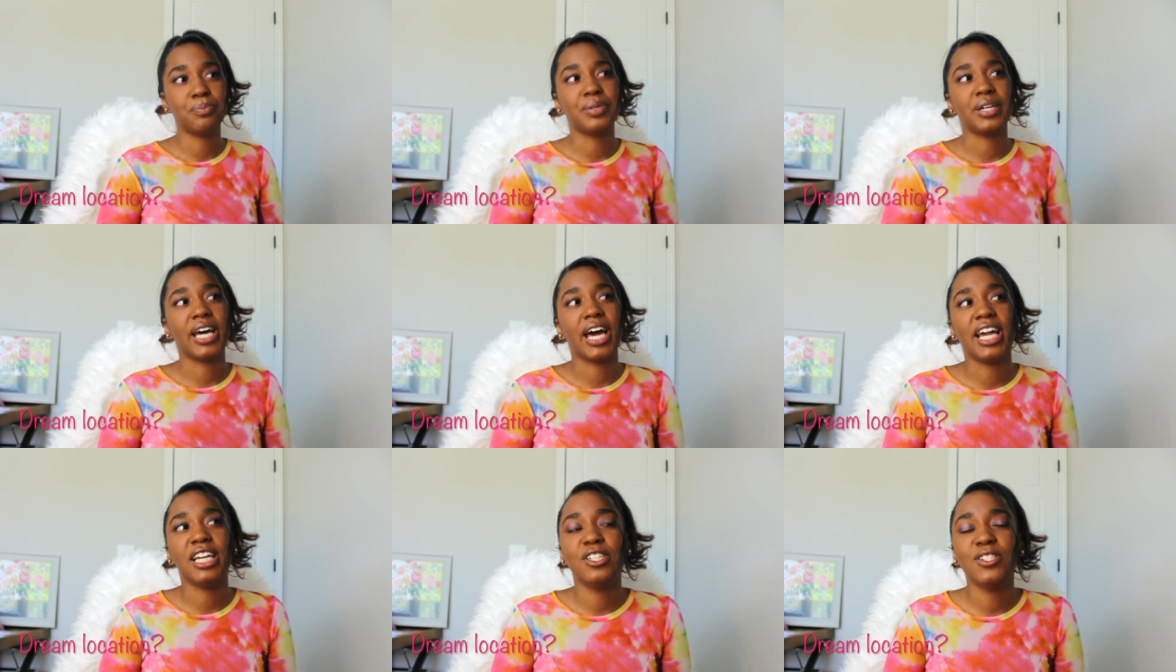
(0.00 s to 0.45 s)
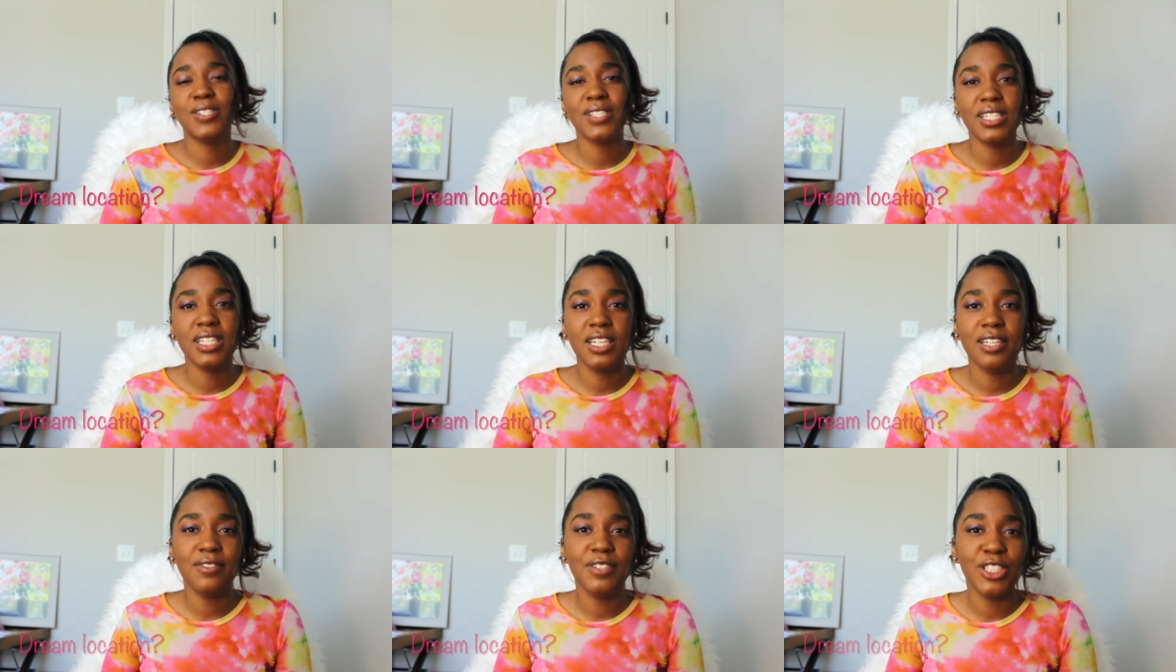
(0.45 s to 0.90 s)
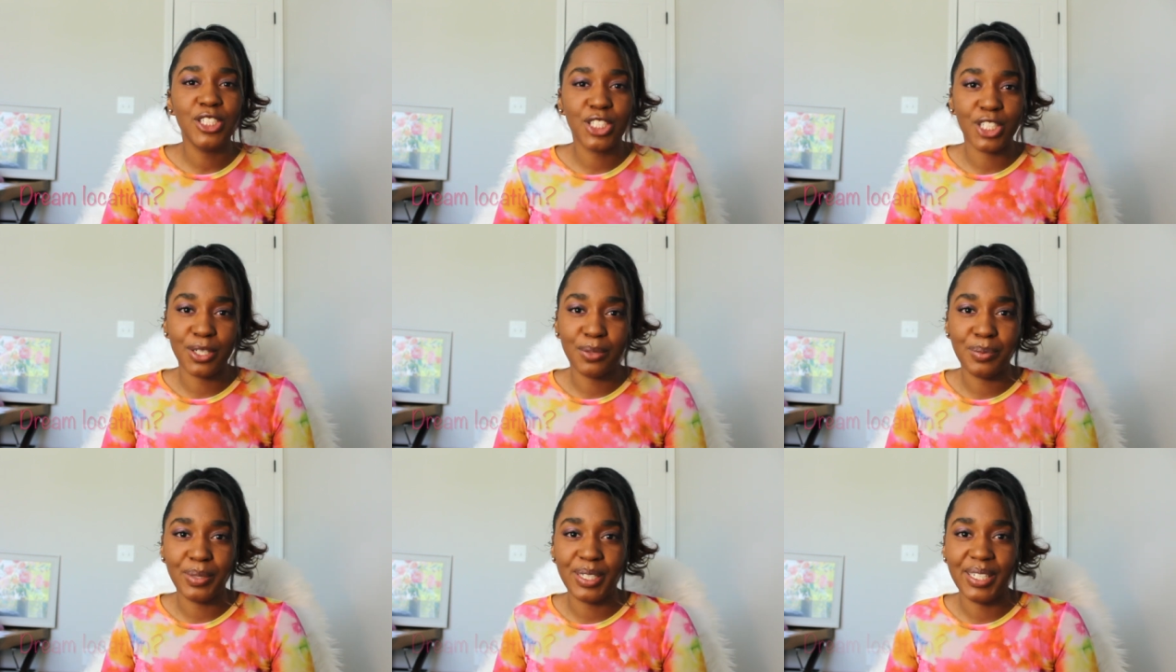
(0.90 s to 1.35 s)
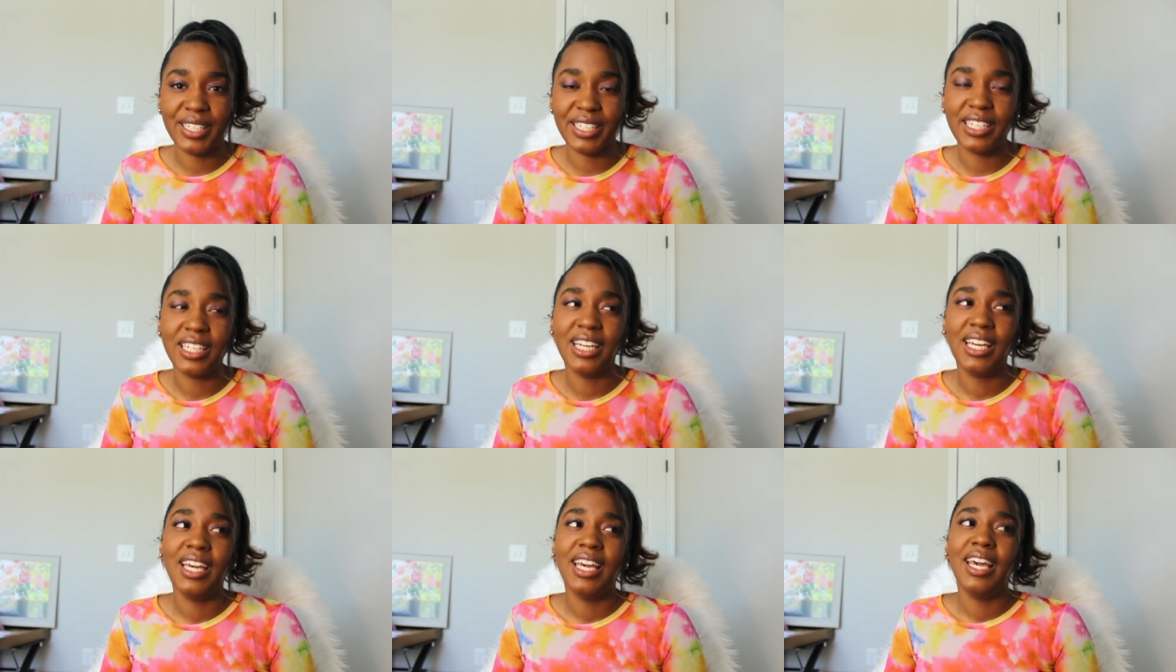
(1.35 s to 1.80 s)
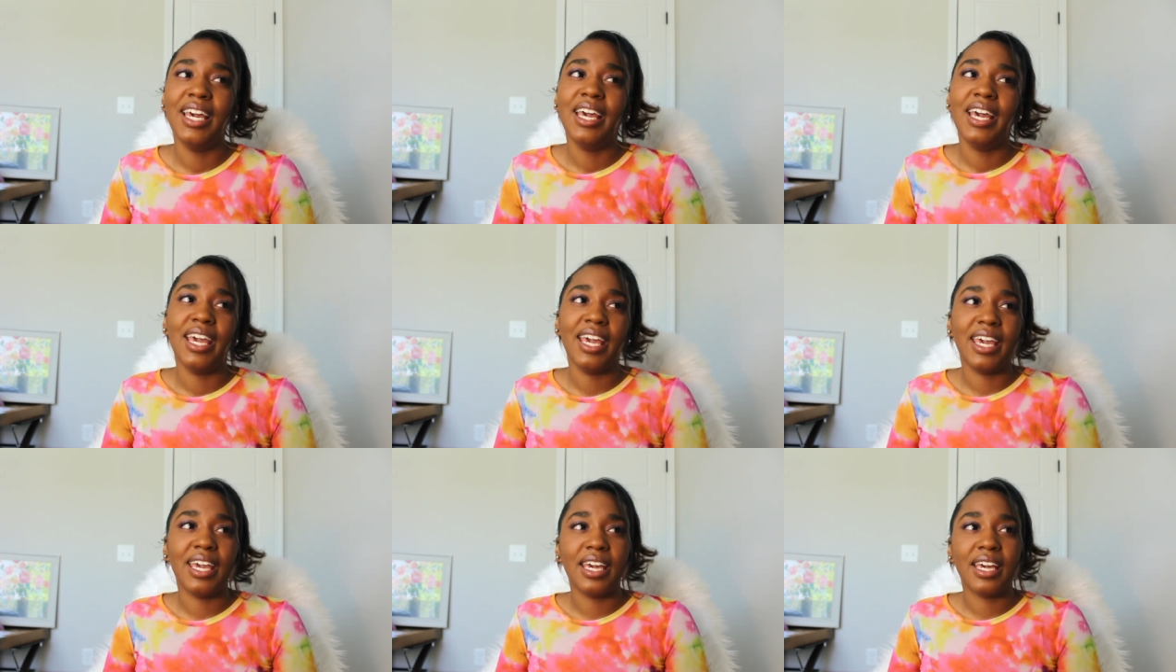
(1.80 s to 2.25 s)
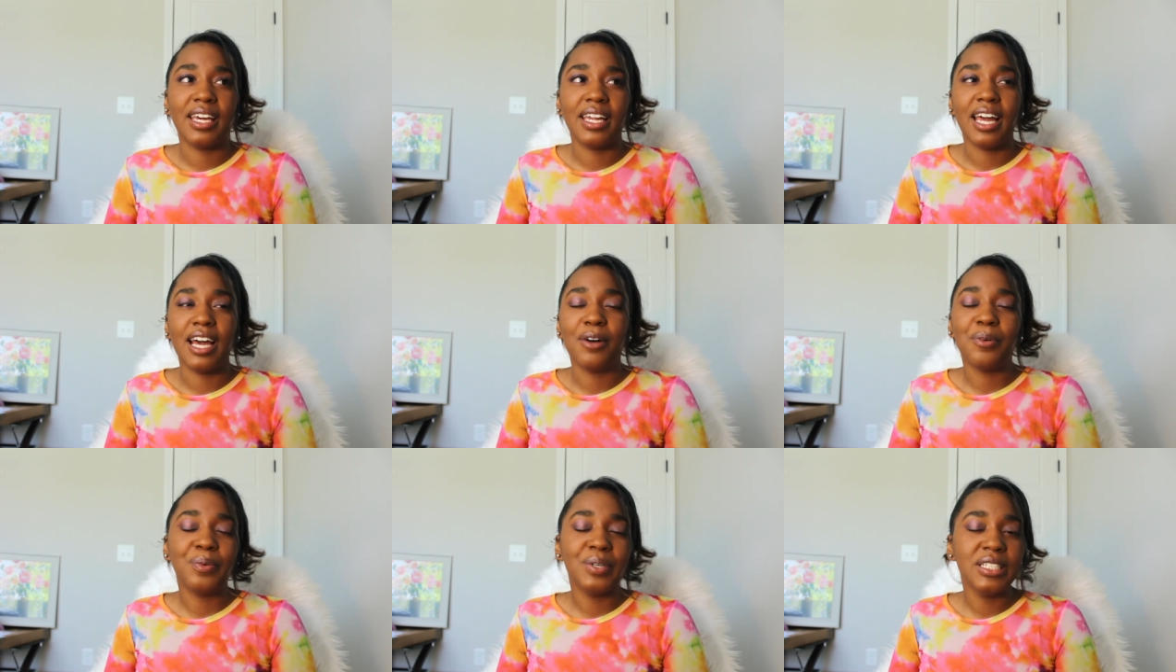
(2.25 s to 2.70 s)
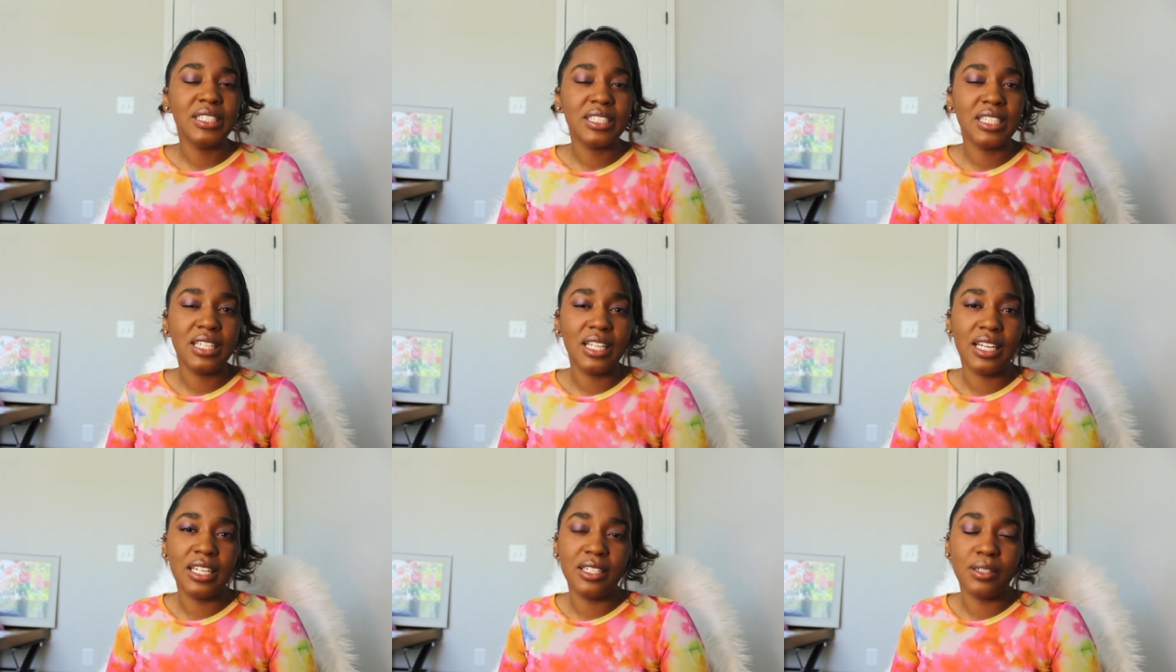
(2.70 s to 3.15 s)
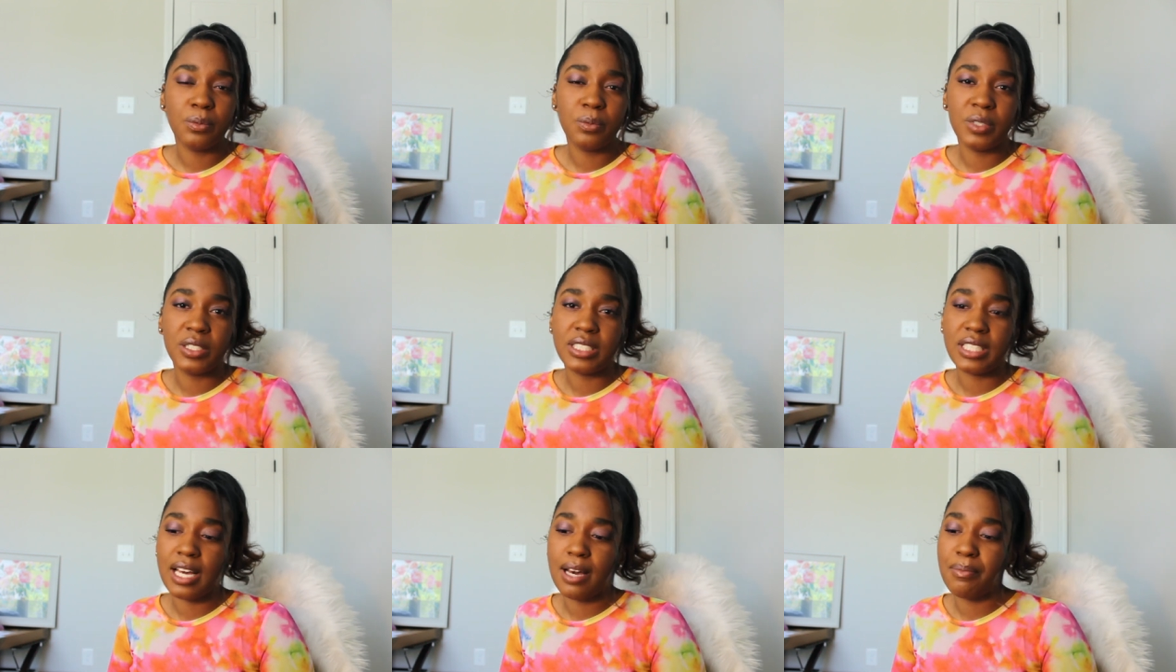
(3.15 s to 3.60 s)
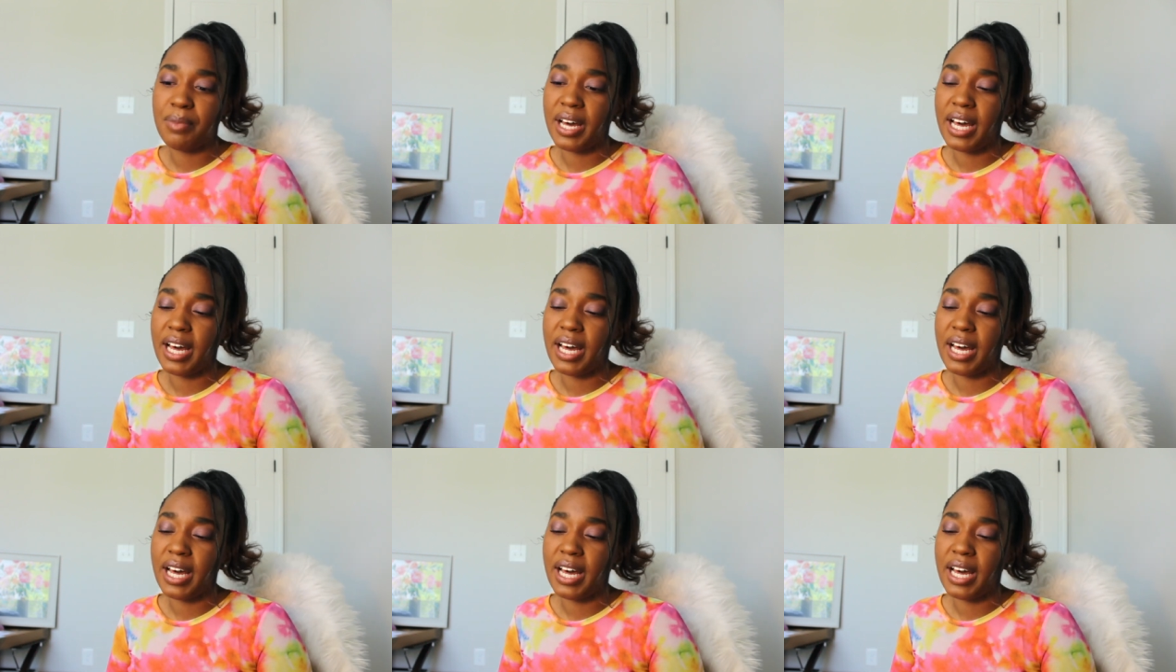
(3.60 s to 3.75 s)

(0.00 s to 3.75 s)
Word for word: But I used to live in Germany and I went to London one time,